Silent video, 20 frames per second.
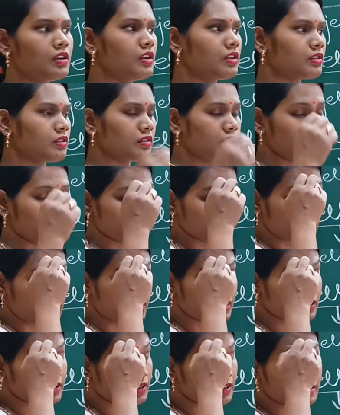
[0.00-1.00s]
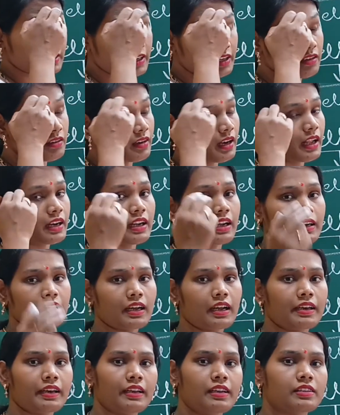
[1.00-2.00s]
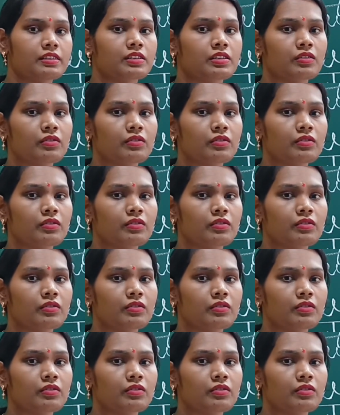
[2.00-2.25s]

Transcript: So these are the cellular organelles